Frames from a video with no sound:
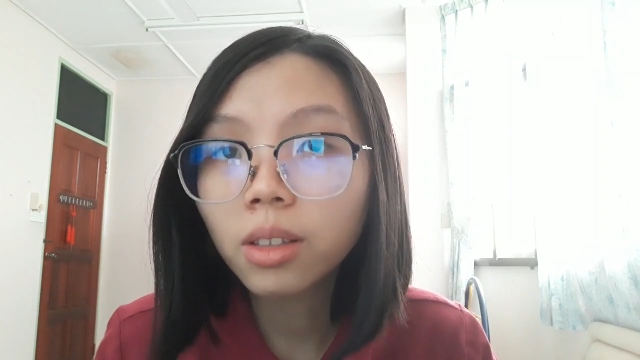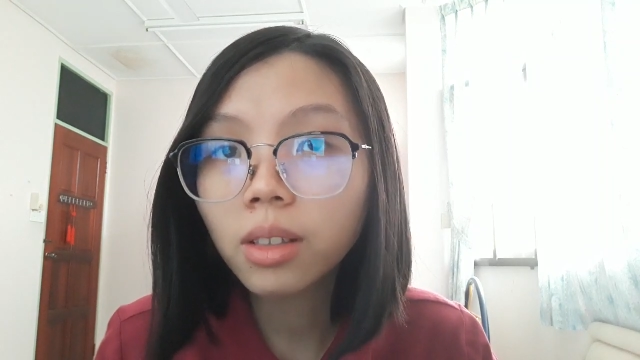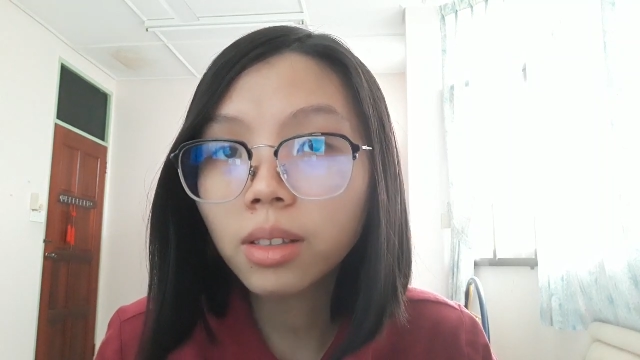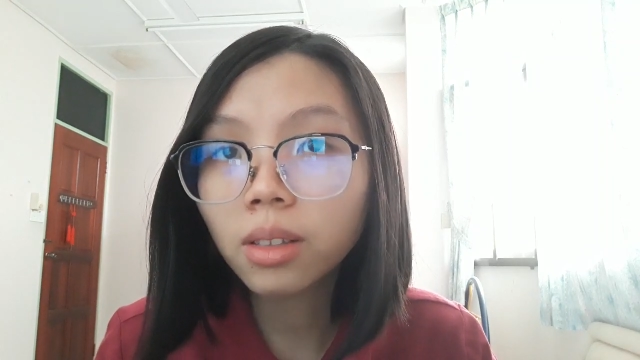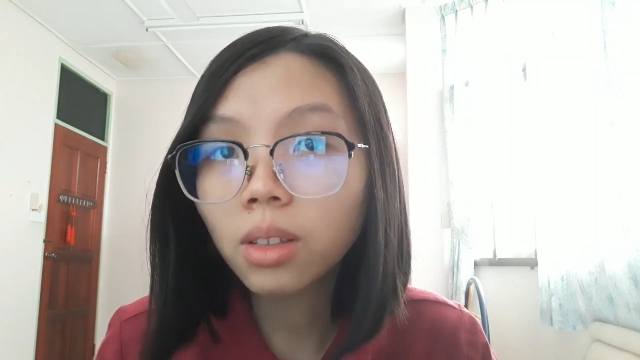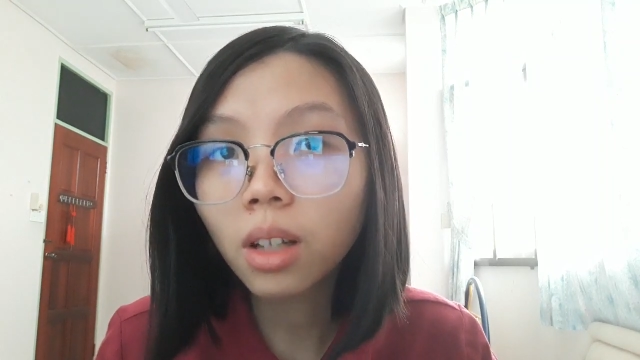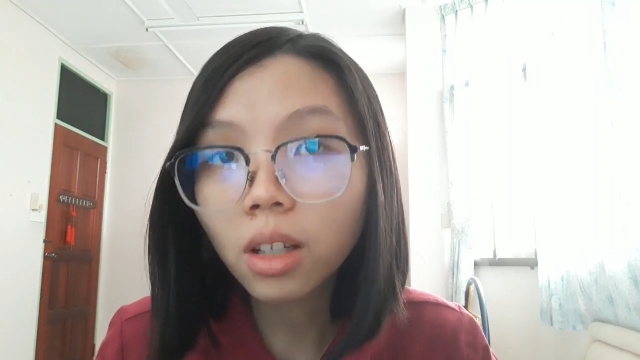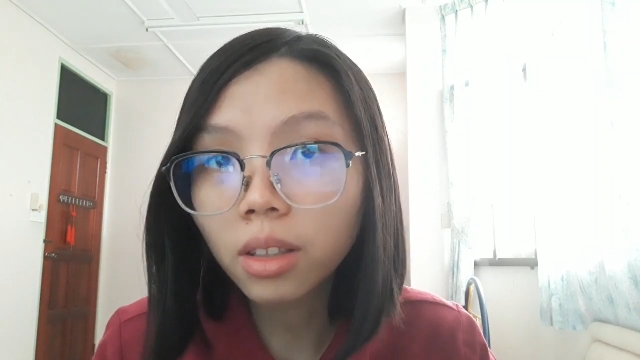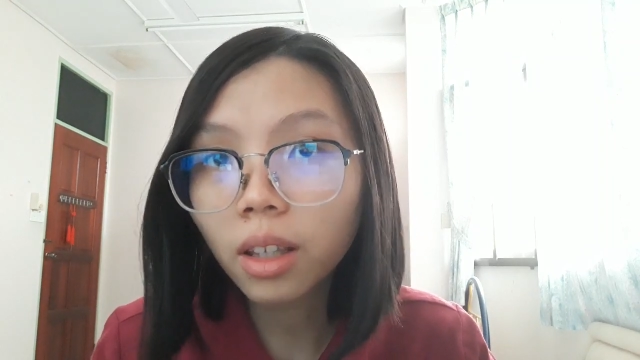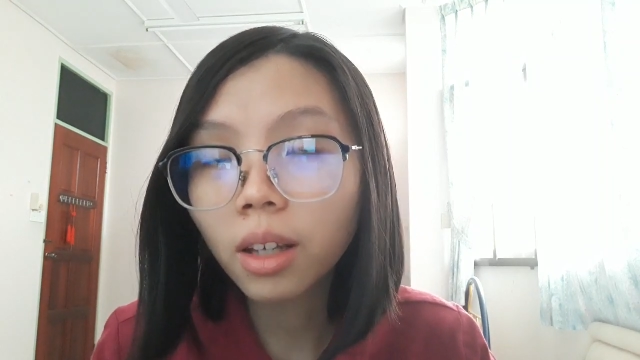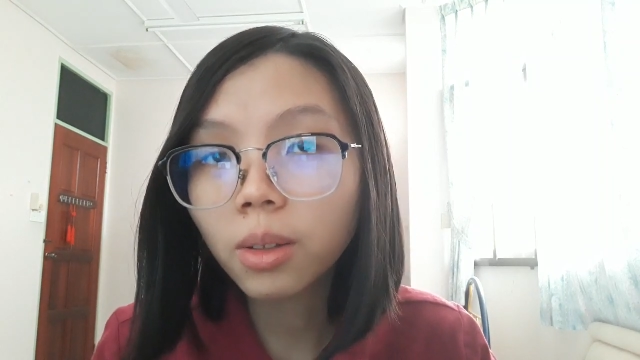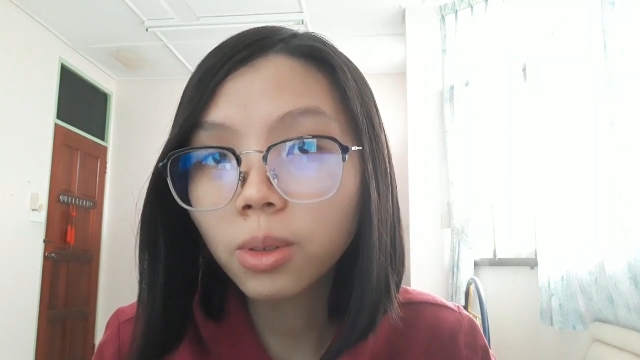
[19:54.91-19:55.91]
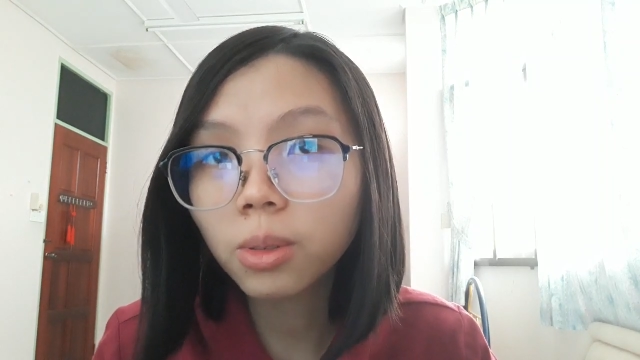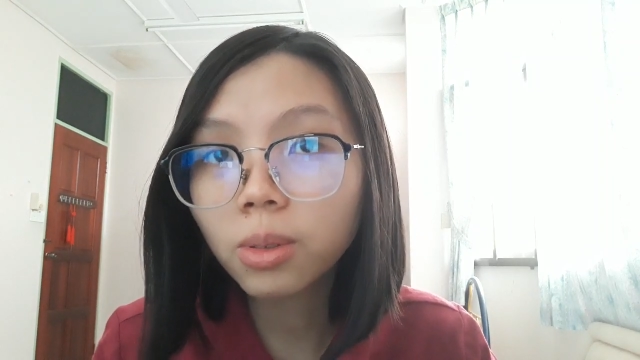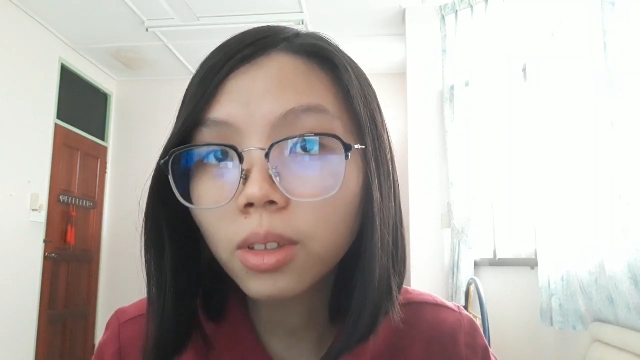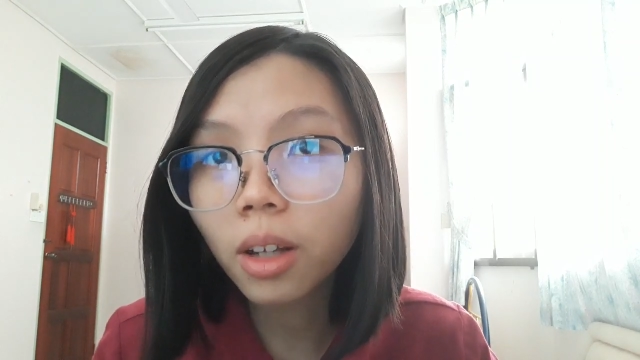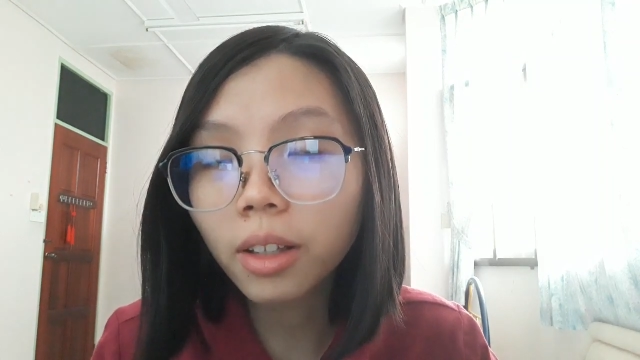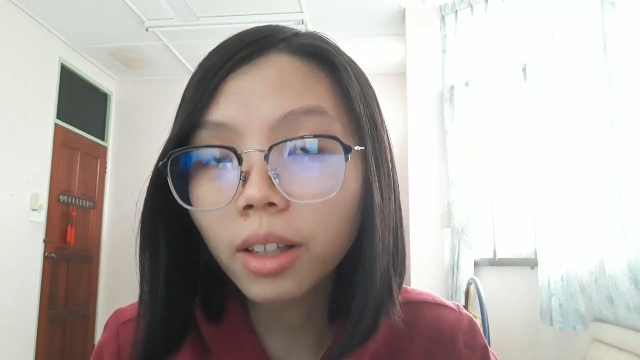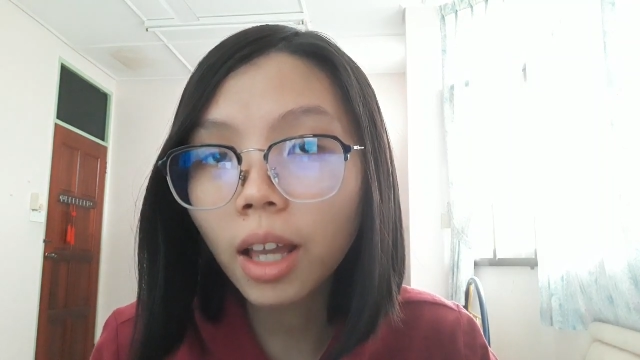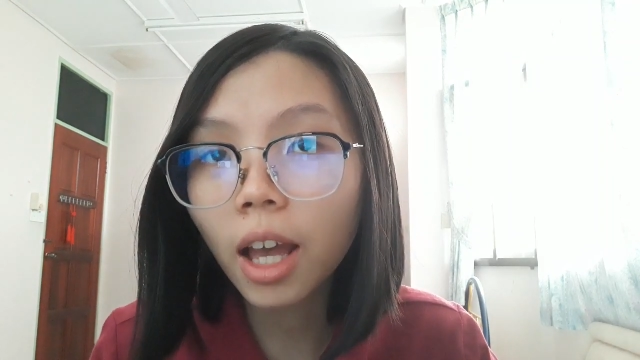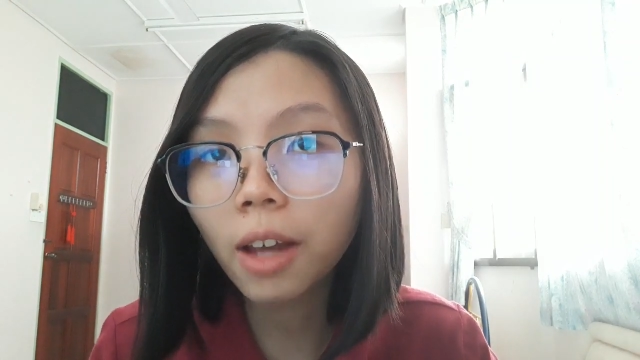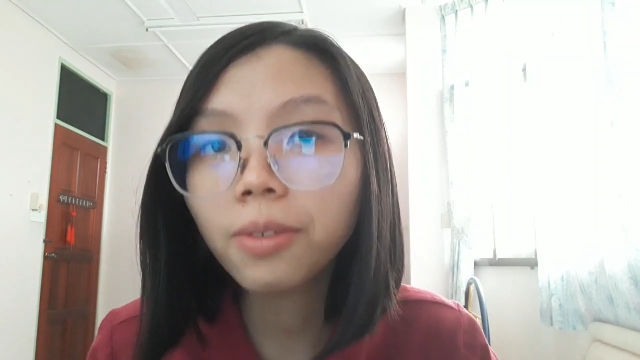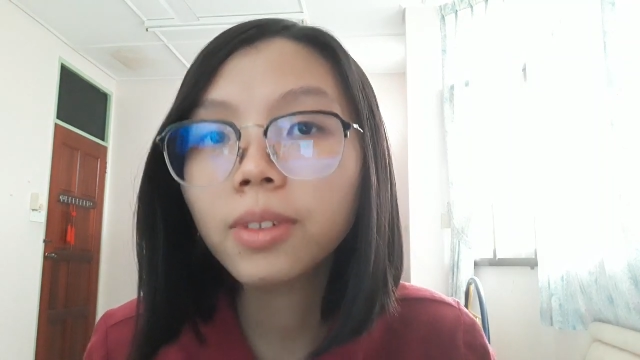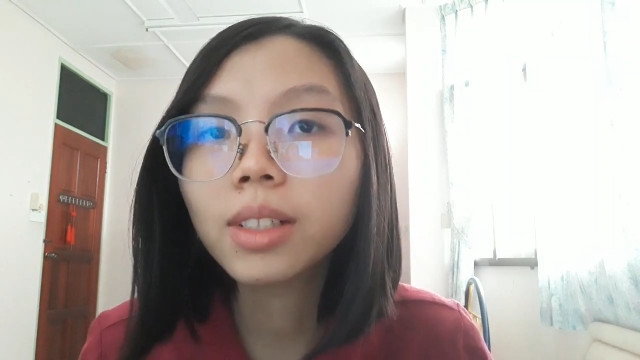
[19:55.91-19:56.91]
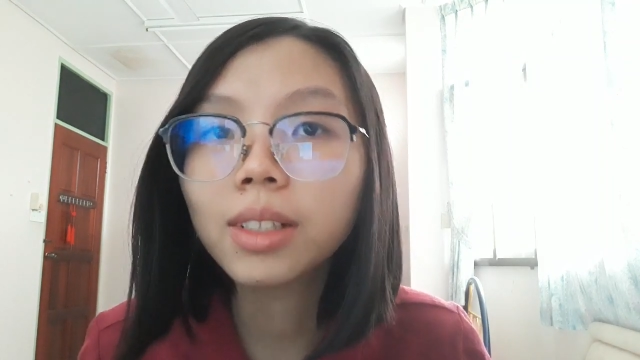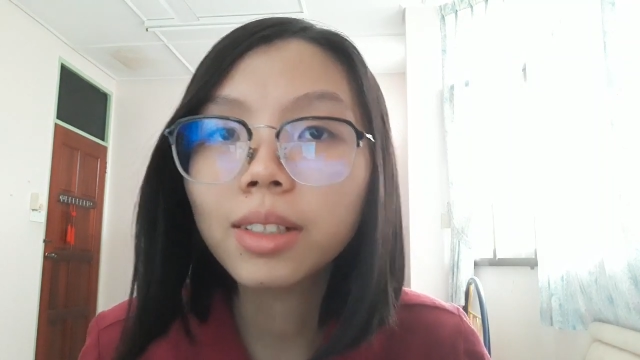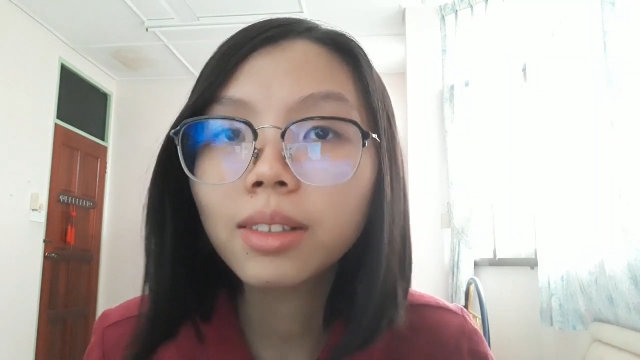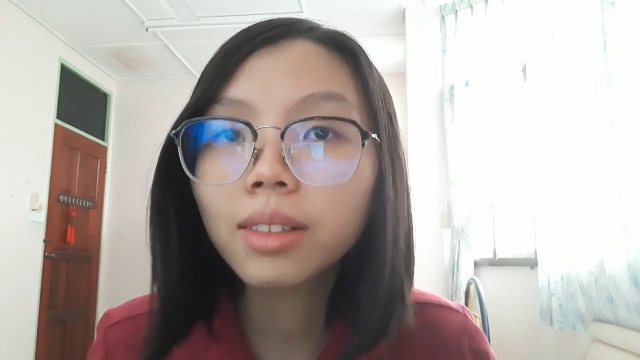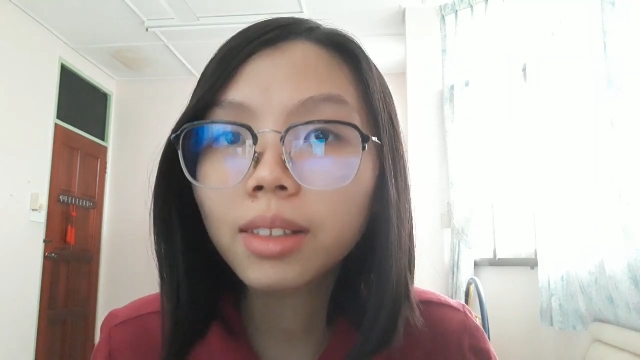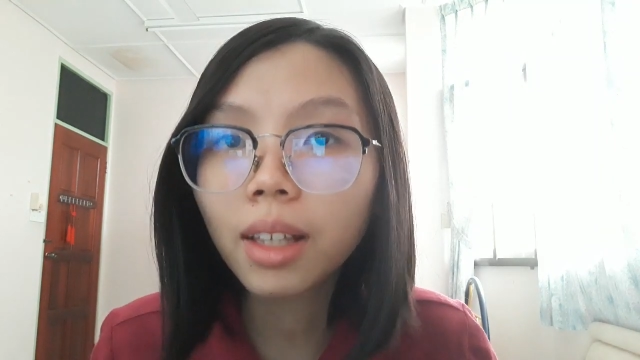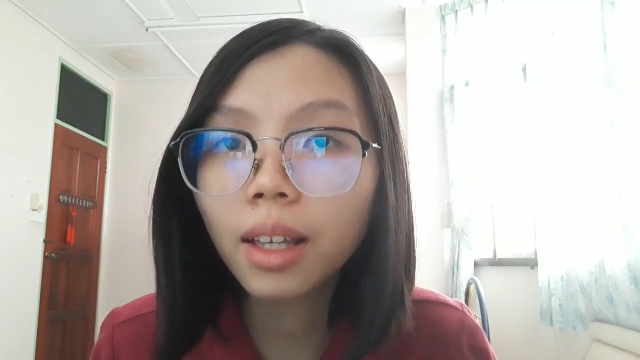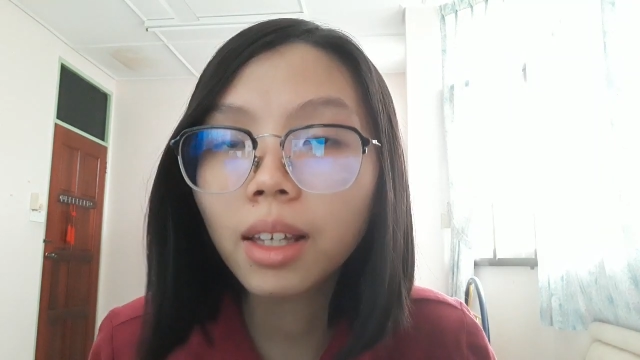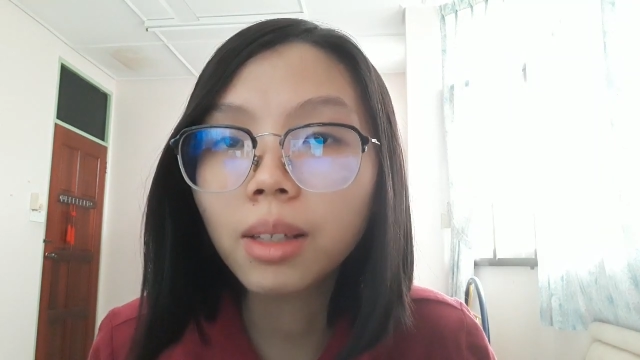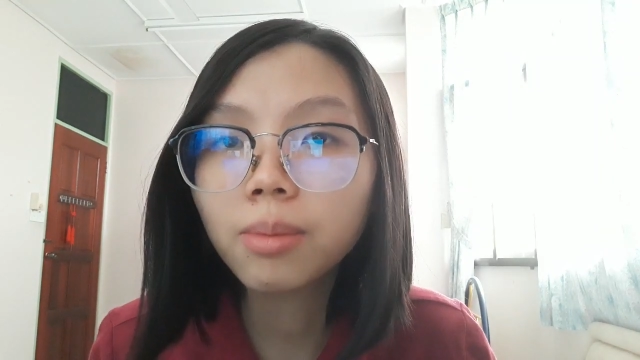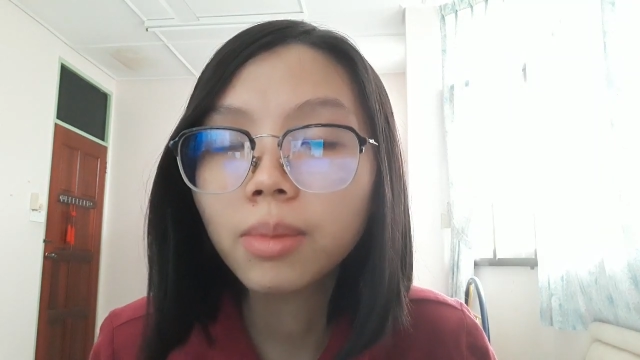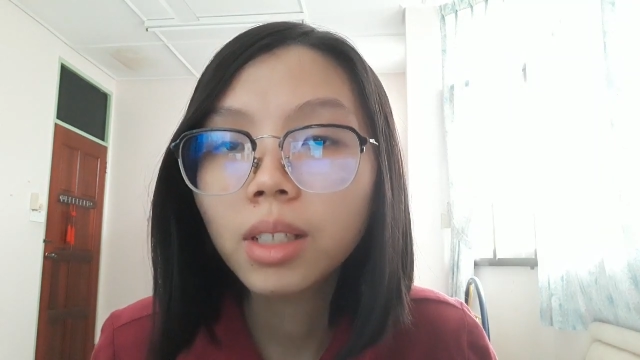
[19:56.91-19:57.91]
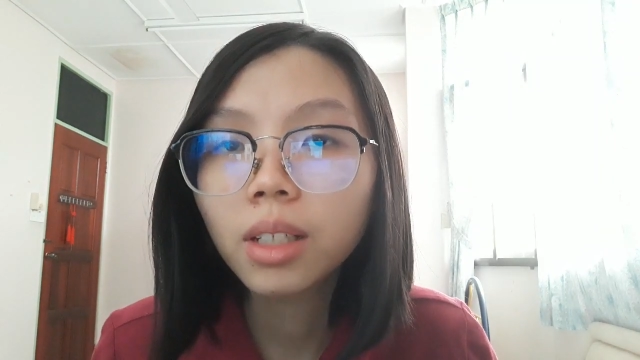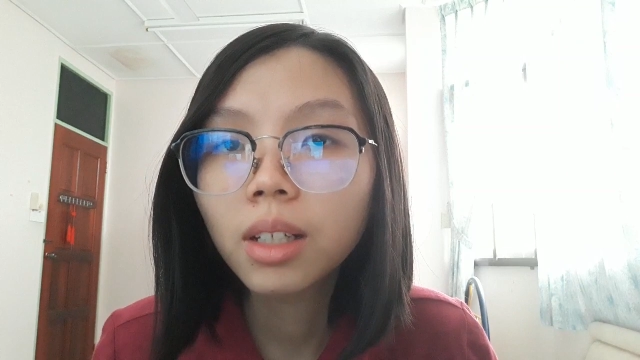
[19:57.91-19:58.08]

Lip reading: do not have the same